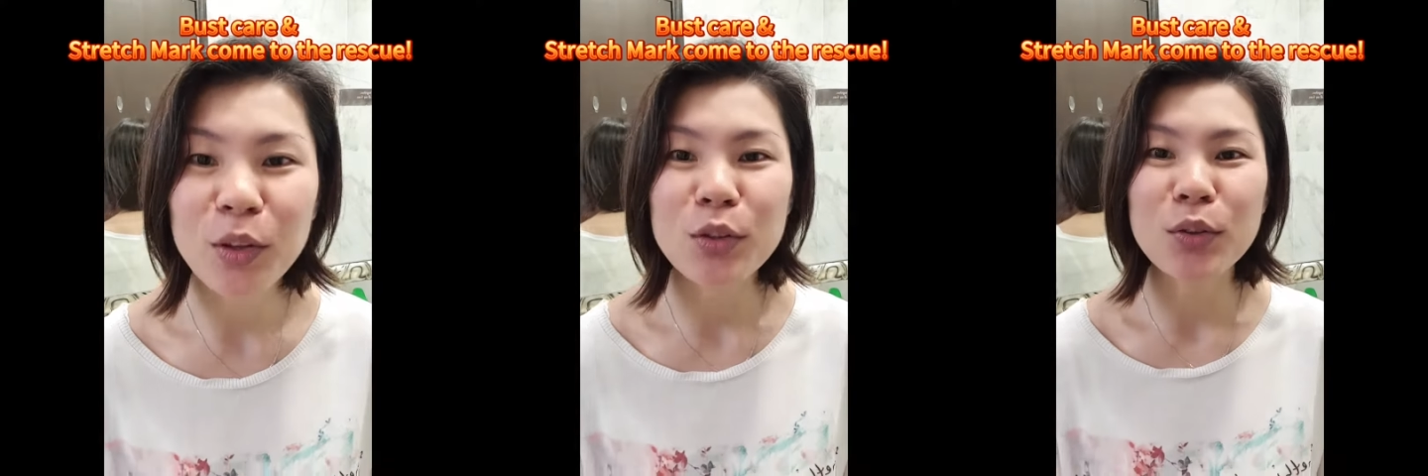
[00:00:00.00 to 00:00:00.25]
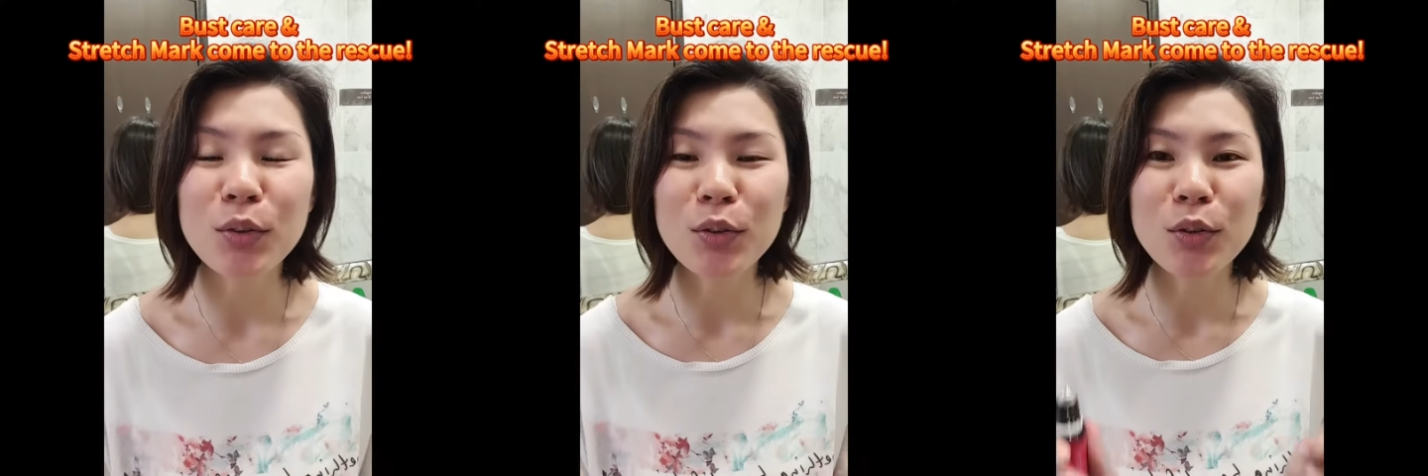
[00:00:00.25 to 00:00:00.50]

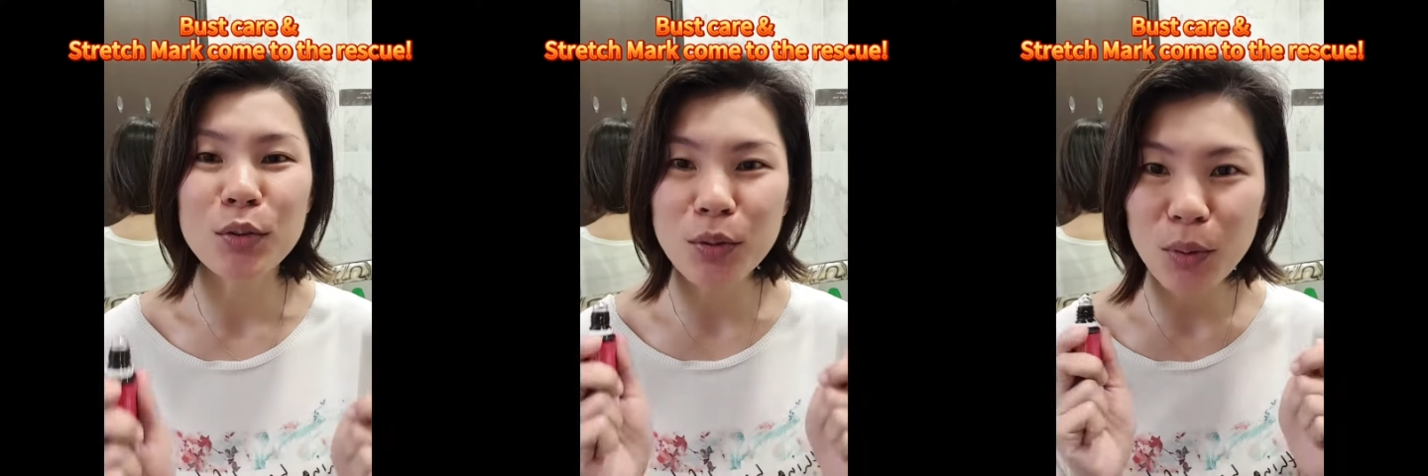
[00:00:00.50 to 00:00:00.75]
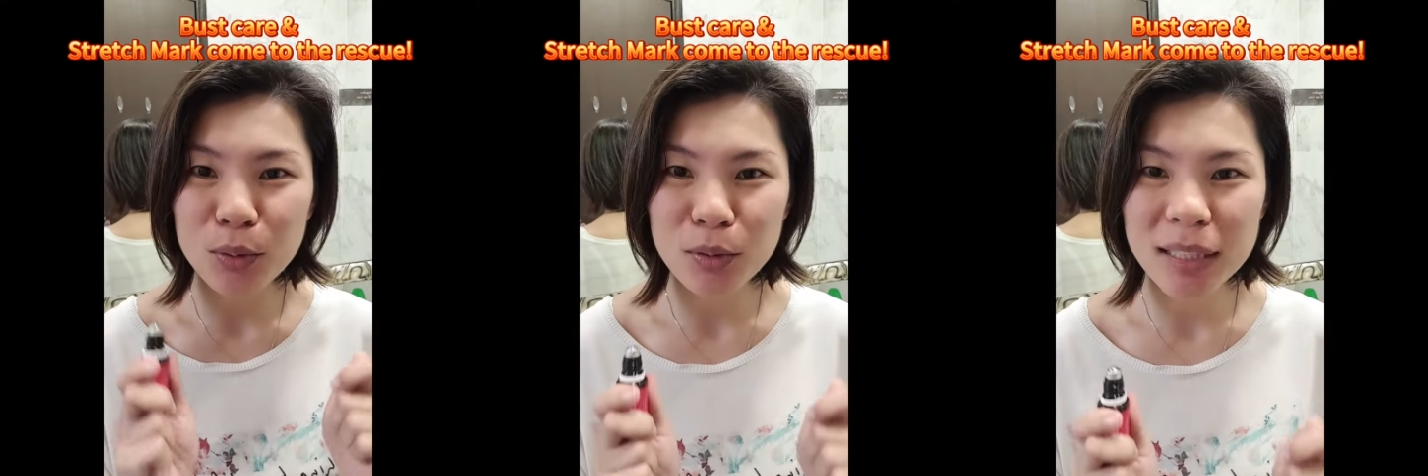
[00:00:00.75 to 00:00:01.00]
So you
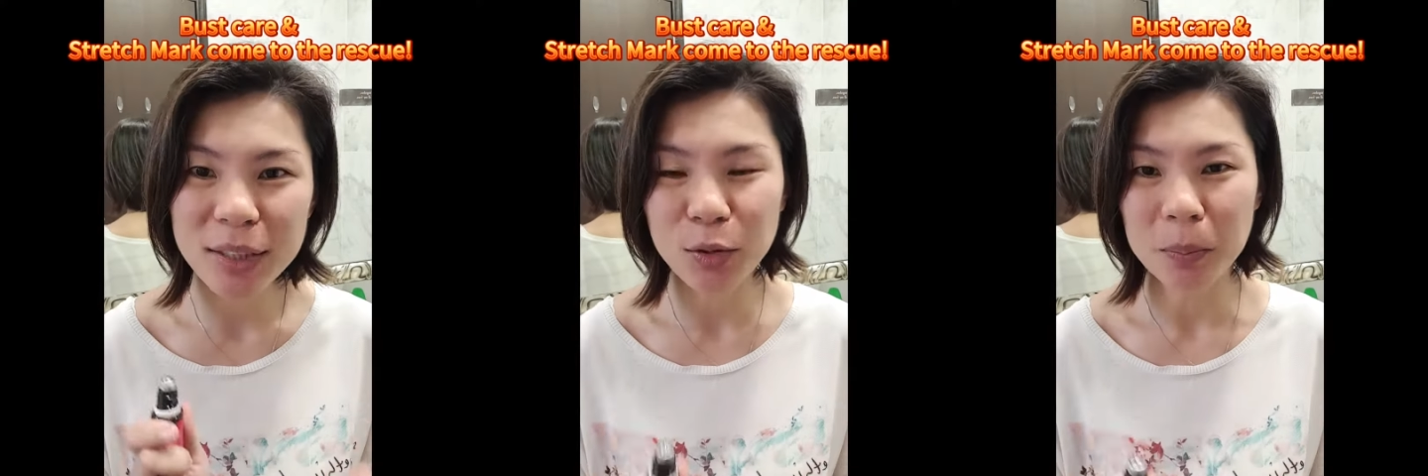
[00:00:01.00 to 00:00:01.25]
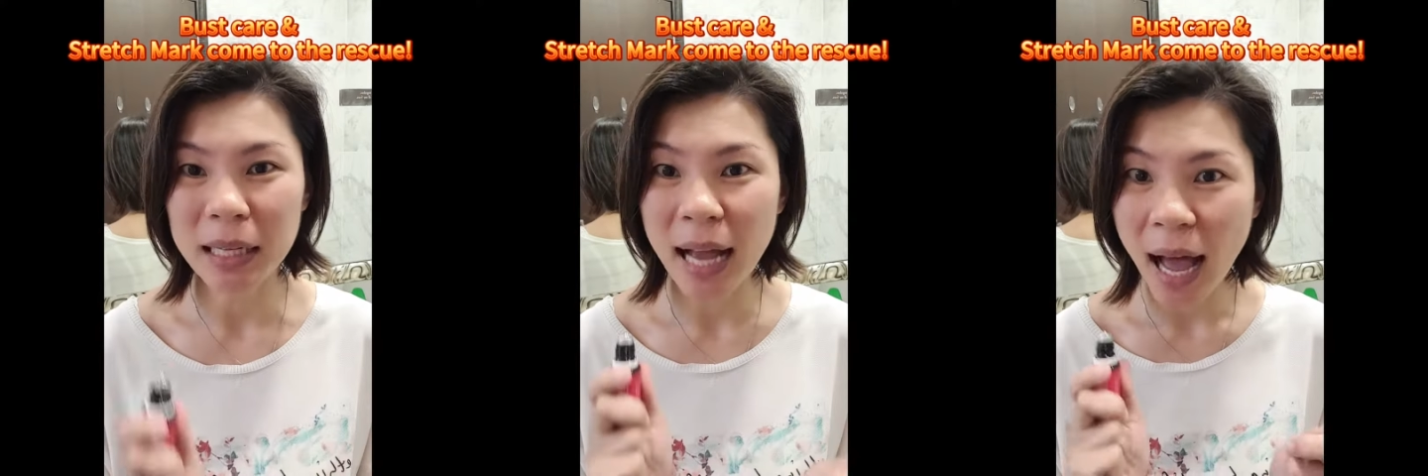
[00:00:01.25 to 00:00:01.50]
also need to
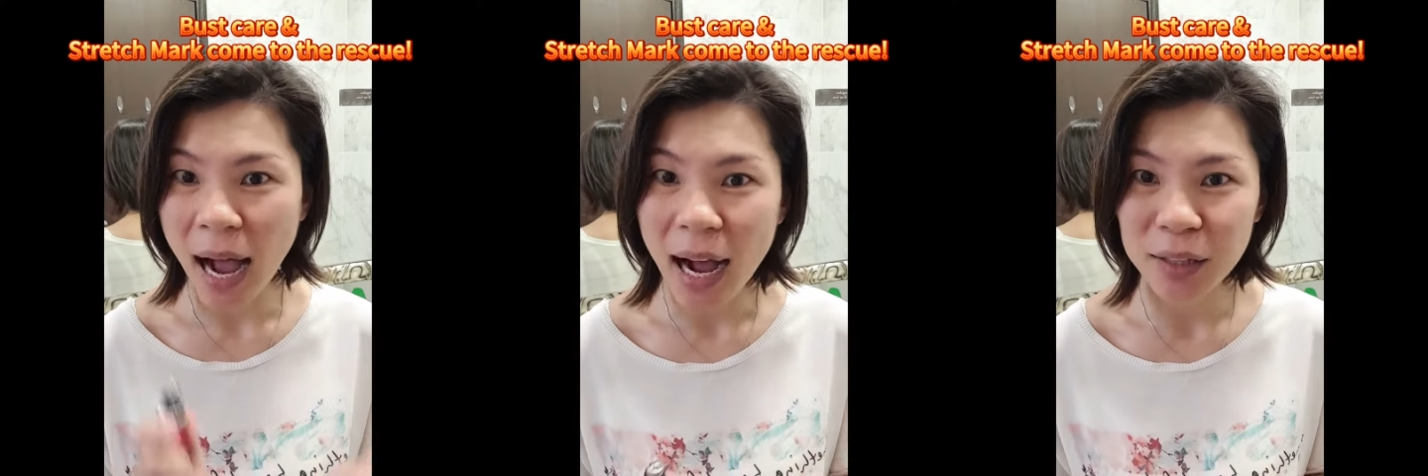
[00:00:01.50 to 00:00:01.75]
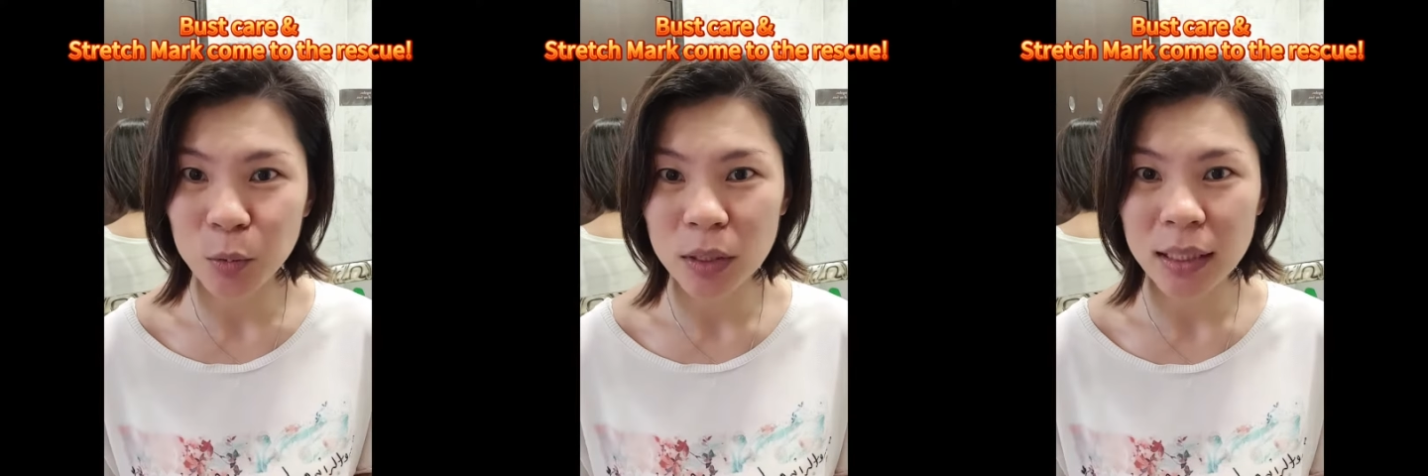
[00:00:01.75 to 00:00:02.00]
be
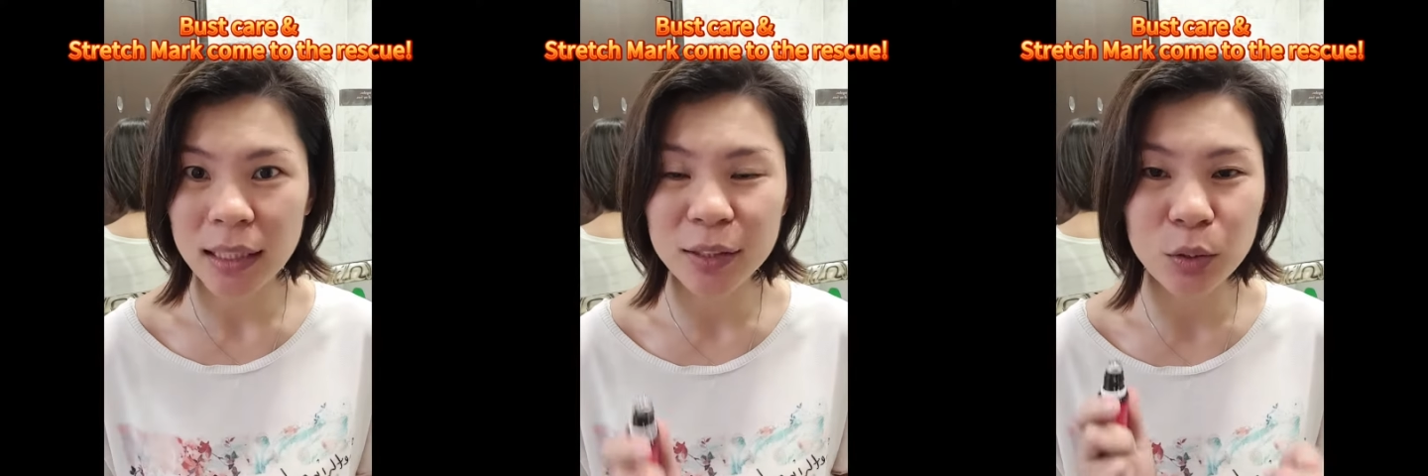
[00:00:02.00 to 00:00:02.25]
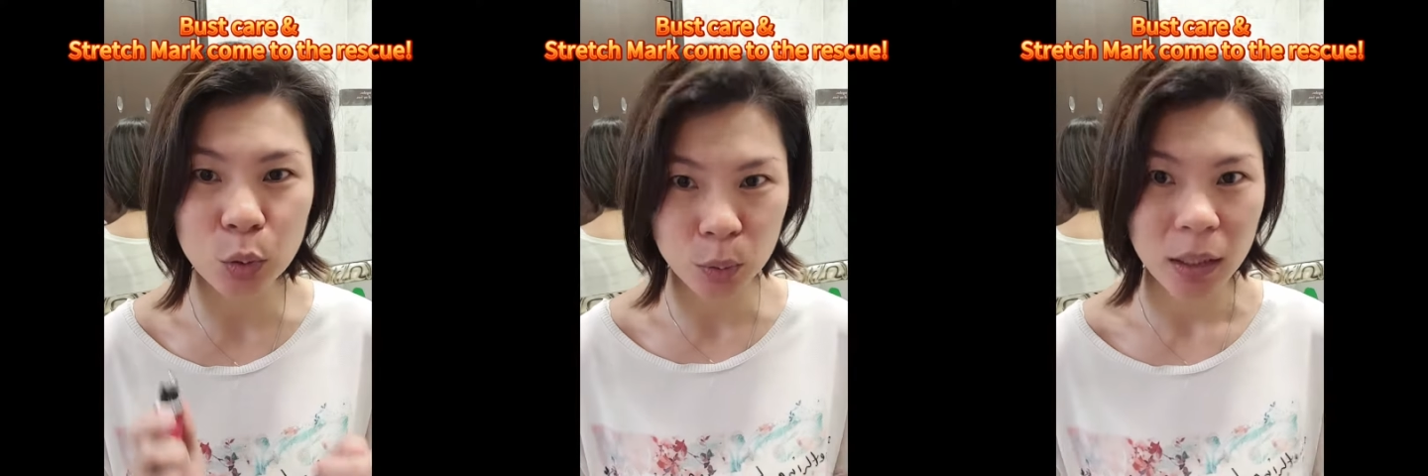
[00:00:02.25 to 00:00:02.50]

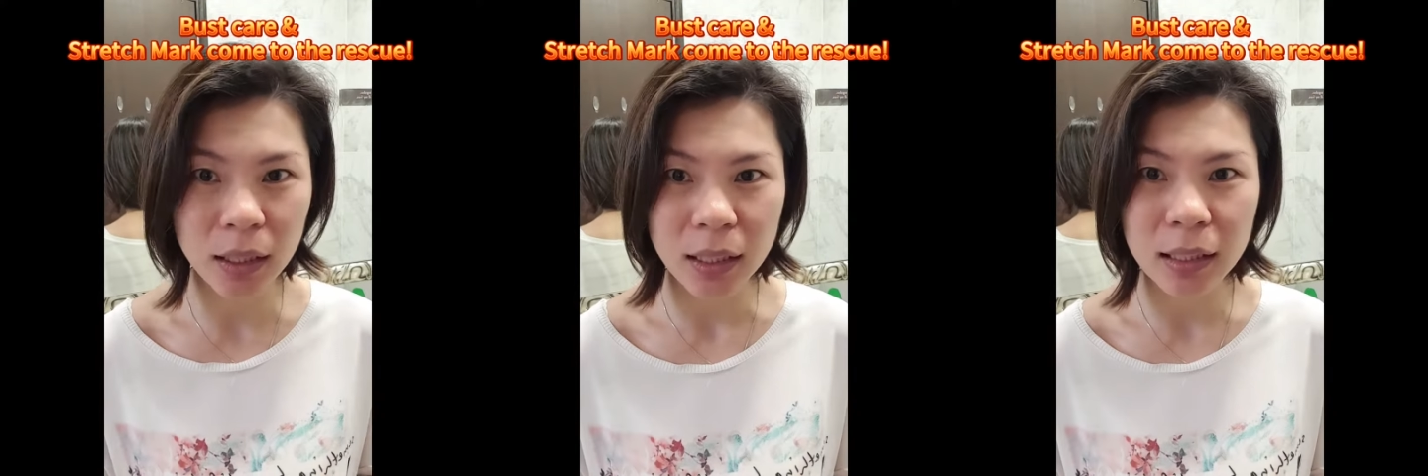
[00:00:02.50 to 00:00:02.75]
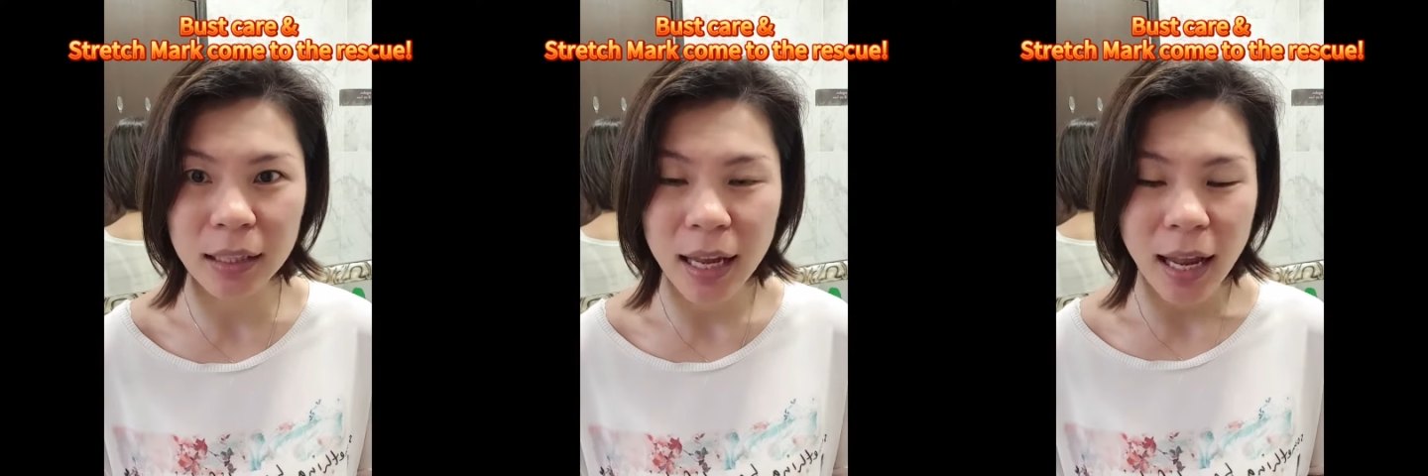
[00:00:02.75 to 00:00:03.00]
hardworking doing
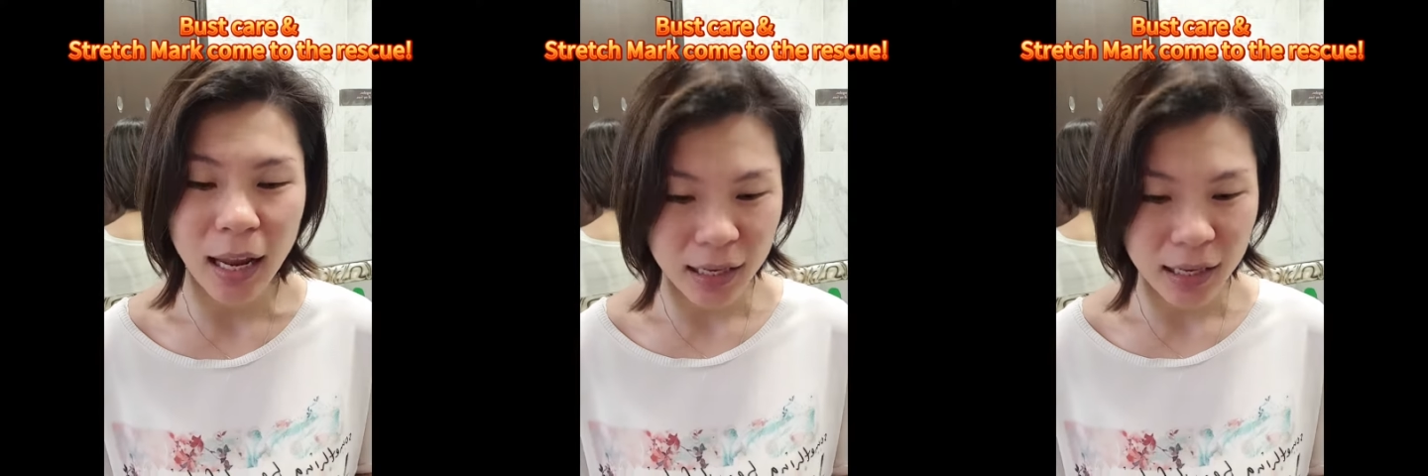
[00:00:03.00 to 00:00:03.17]
it.